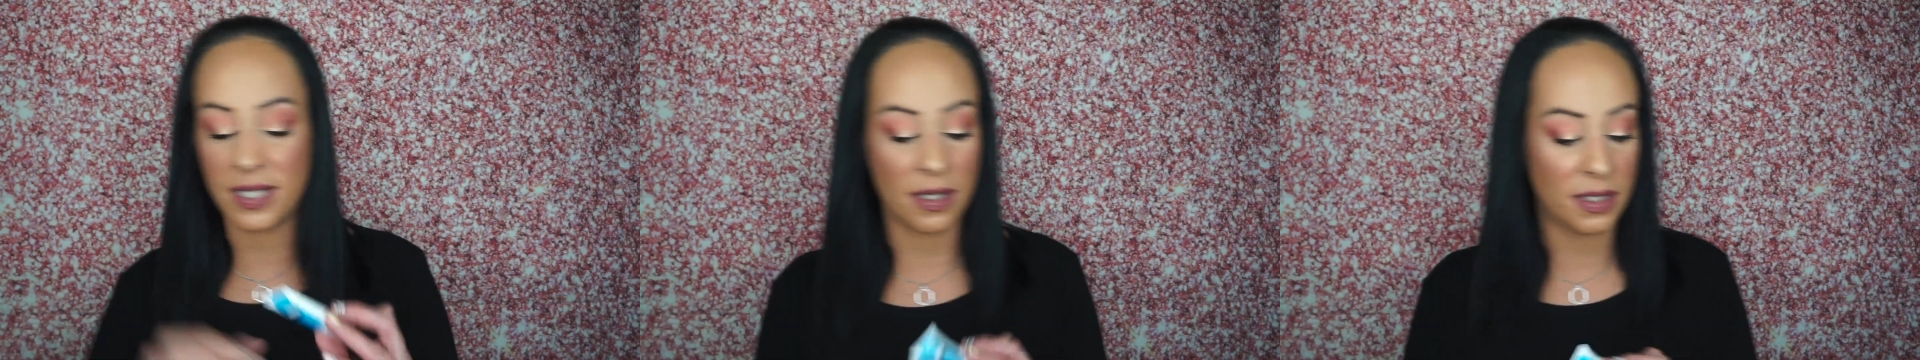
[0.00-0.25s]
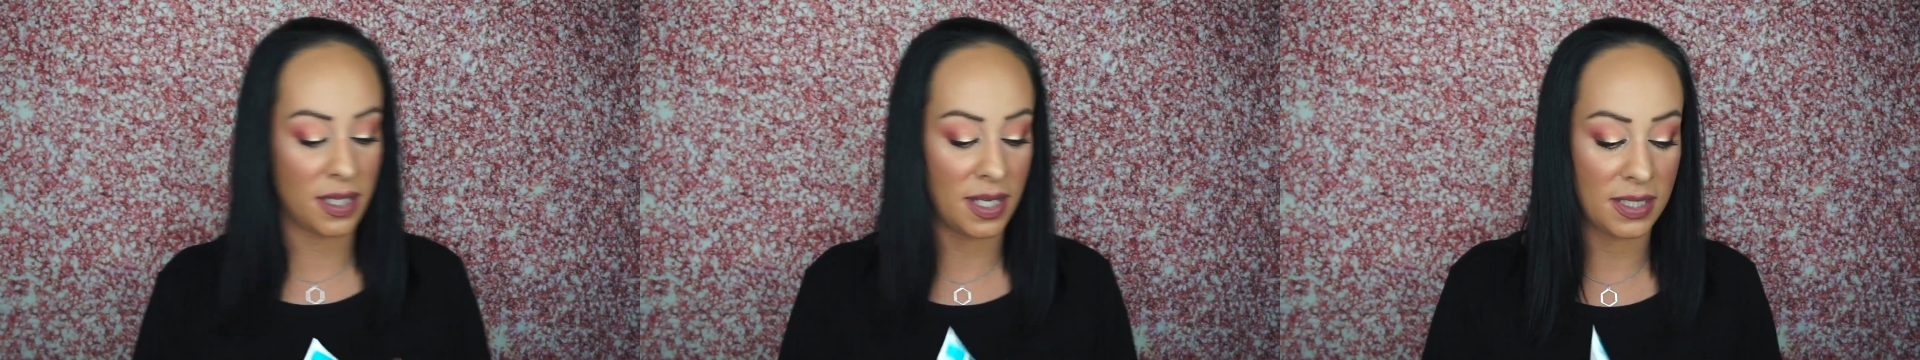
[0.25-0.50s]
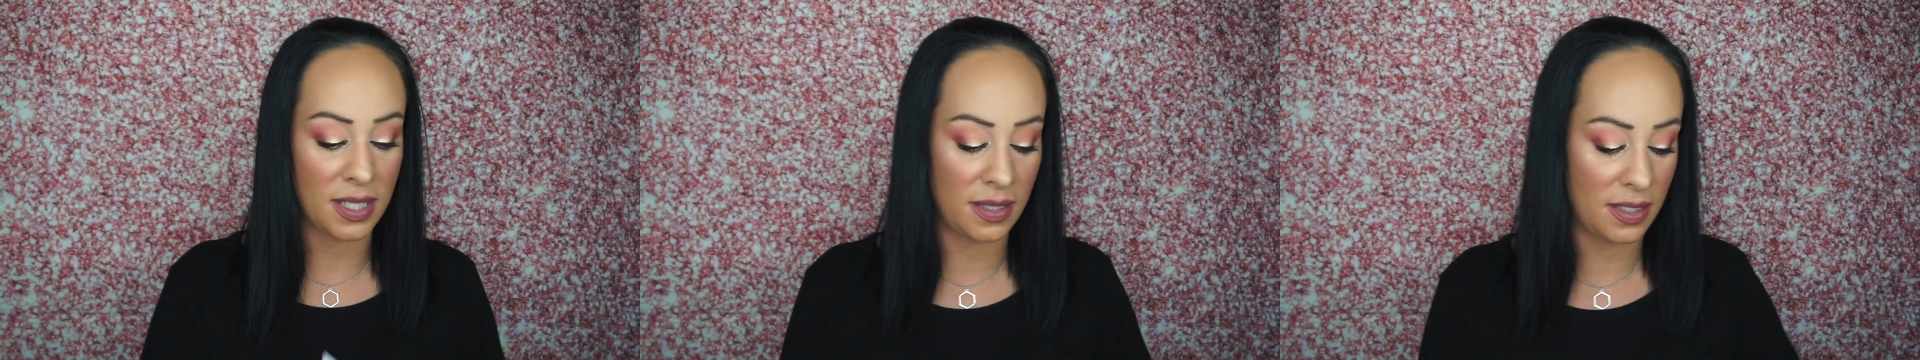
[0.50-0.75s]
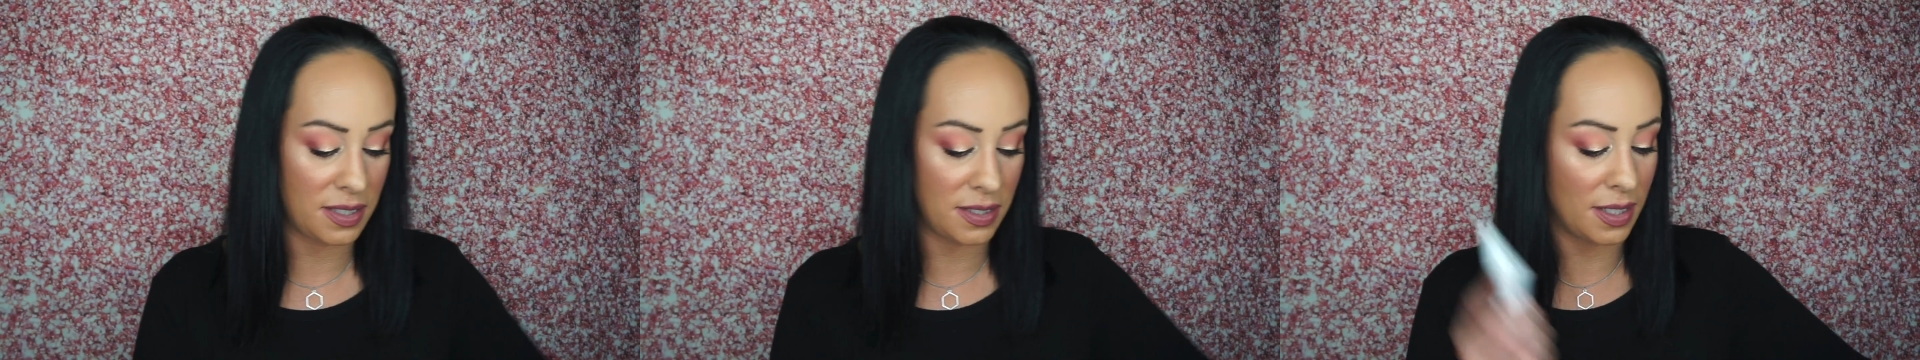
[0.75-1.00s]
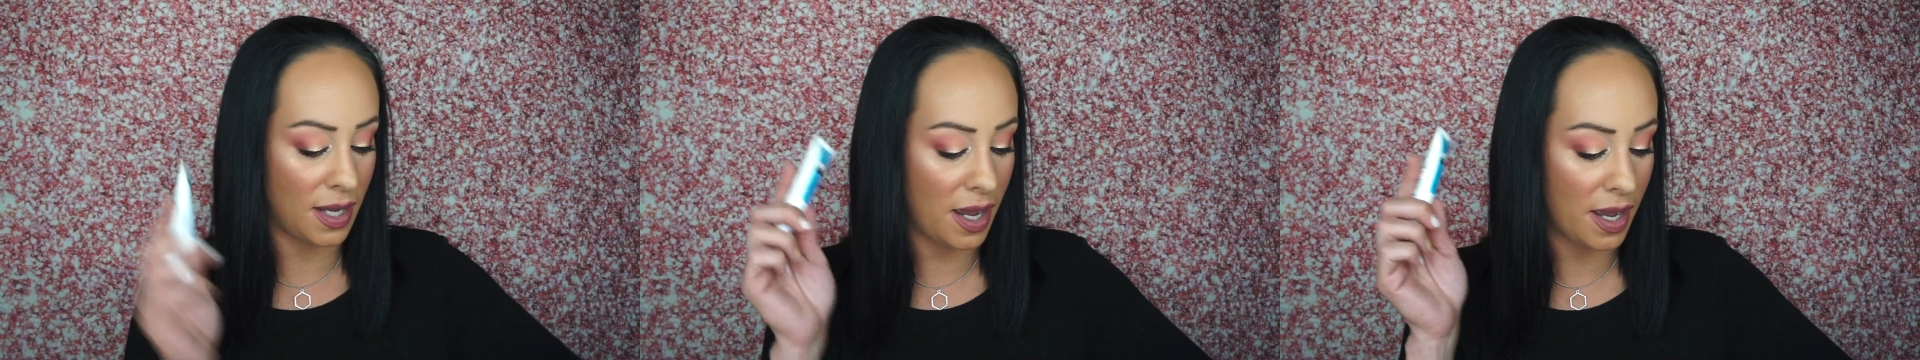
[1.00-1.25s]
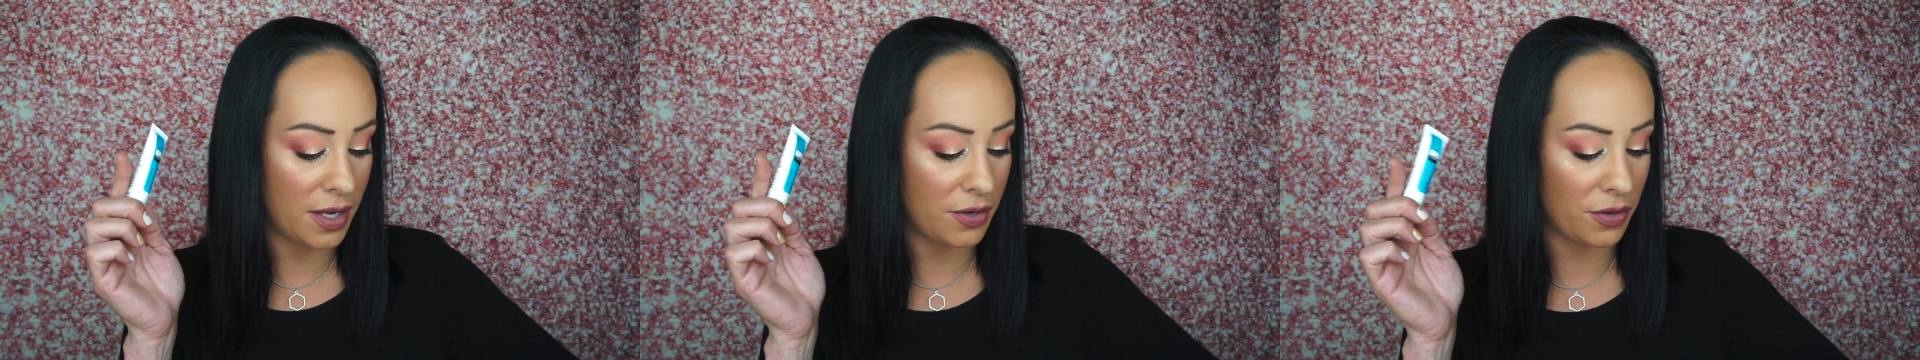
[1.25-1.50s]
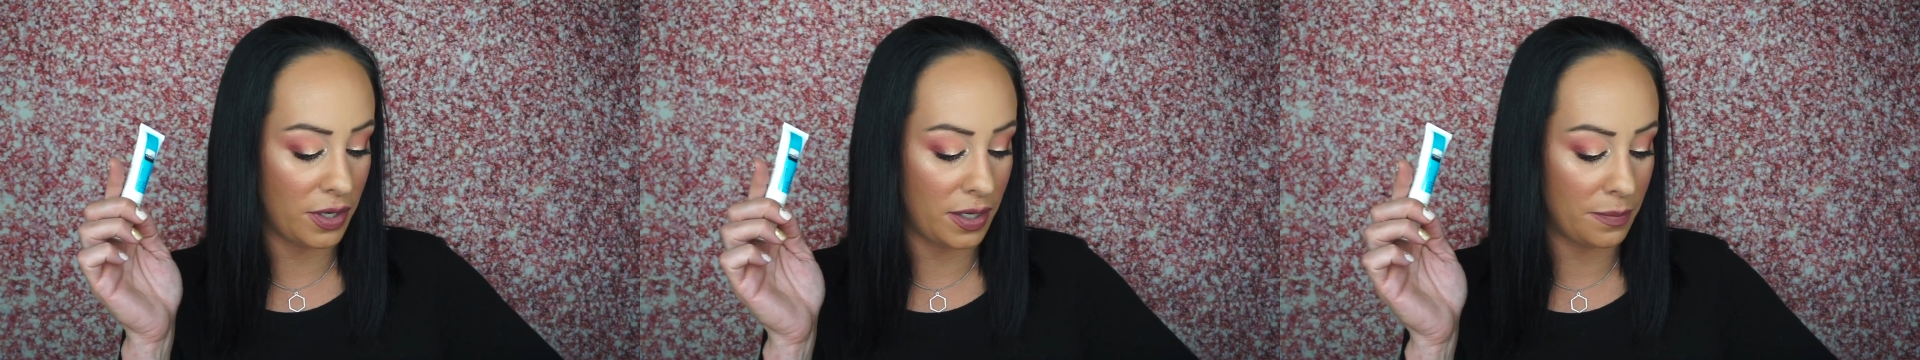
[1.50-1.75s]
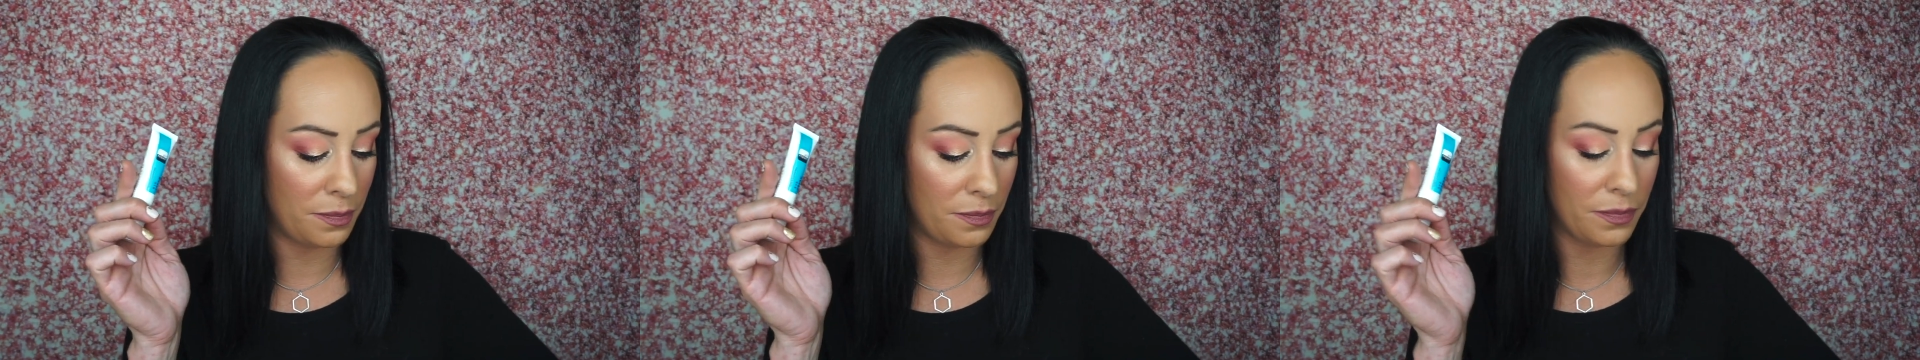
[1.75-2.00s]
is this, and this is an eye
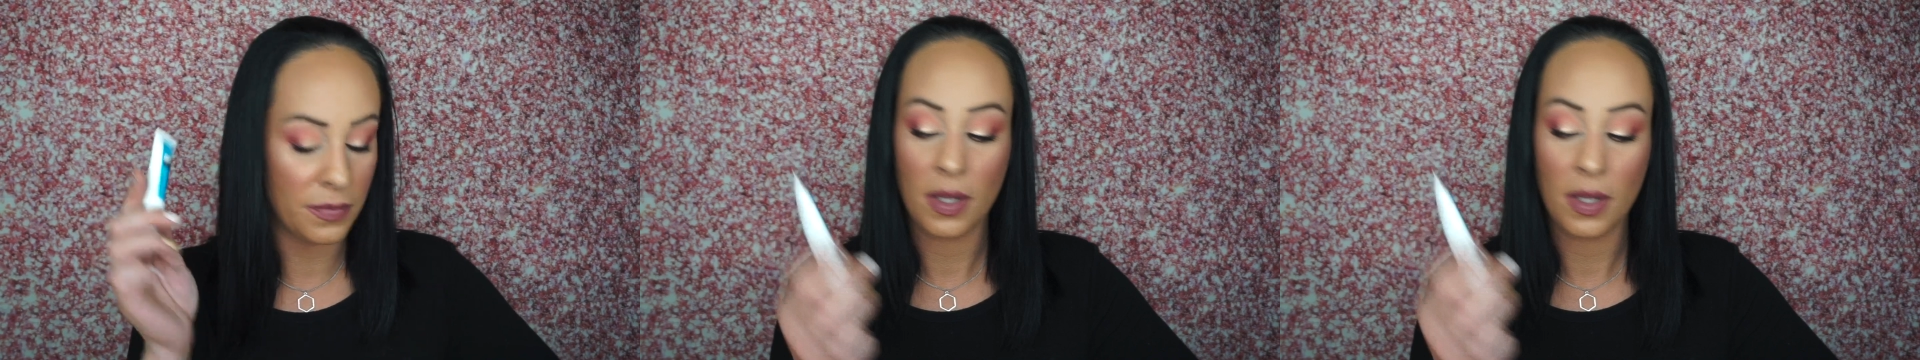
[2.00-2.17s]
cream.